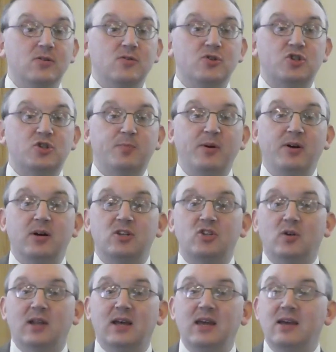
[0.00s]

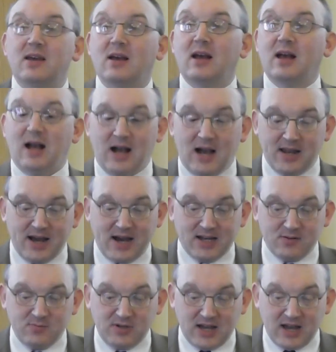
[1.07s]
spiritually, and
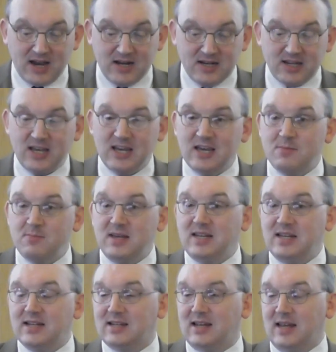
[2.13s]
Adam died
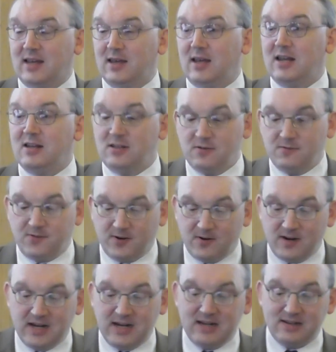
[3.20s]
immediately, in the
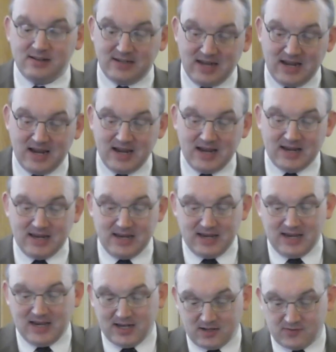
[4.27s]
very day
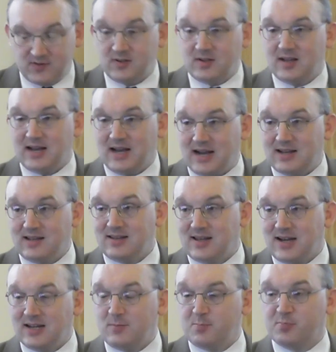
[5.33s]
he ate of it, at
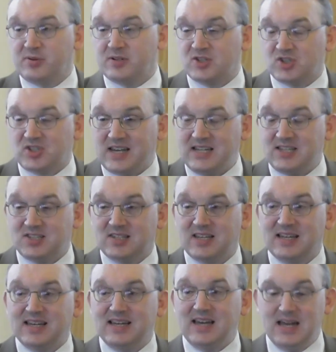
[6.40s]
that precise
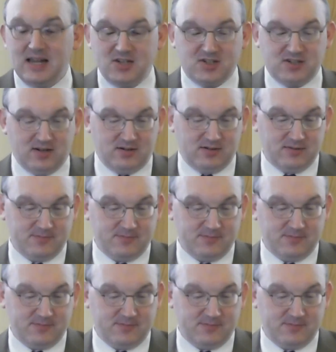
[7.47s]
instant.